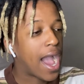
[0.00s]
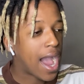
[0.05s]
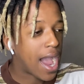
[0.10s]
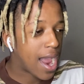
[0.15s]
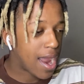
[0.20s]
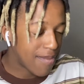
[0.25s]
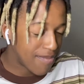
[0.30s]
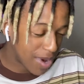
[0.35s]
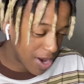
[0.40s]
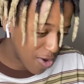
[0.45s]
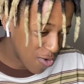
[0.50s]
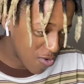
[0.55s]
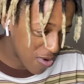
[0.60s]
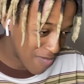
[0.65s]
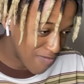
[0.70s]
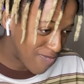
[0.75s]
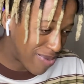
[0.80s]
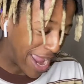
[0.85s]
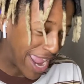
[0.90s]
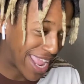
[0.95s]
Alright, bro, we
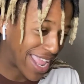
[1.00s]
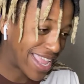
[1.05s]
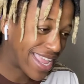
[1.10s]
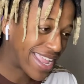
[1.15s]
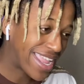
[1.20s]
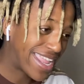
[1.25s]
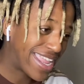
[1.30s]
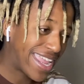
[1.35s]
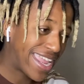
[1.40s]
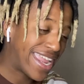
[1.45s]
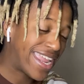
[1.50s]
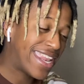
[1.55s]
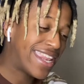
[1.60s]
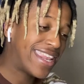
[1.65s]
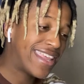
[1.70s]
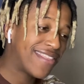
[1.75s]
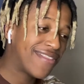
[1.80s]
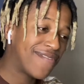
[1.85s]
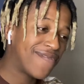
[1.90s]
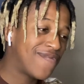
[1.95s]
back
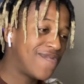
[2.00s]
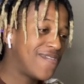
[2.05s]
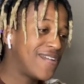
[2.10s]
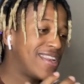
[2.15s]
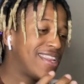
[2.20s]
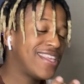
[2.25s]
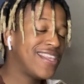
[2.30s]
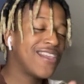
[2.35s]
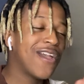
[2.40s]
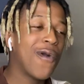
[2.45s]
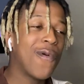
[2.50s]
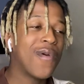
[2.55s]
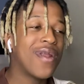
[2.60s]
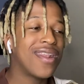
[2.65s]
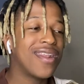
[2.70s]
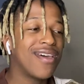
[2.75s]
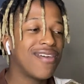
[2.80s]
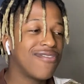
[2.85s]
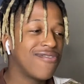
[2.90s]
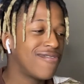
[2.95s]
again. Another video,
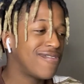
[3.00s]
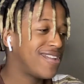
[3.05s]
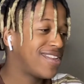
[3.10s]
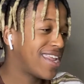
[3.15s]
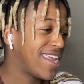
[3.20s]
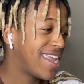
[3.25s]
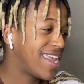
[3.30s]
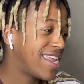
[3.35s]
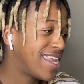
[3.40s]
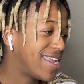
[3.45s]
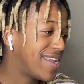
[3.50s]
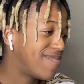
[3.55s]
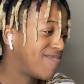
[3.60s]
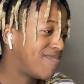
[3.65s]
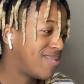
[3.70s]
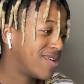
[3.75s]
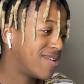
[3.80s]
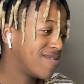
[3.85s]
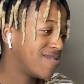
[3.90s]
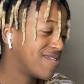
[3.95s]
another day.
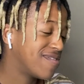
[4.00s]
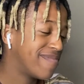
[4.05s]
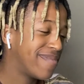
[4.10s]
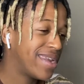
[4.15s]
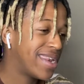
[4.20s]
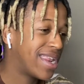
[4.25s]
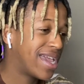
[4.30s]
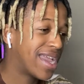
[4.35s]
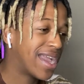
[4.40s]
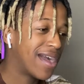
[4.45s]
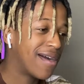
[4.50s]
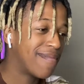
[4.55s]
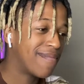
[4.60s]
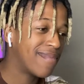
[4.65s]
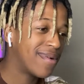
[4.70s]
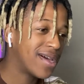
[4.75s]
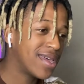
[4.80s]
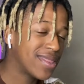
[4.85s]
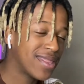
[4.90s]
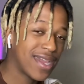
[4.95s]
Bro, it's been like a
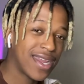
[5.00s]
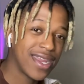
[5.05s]
month.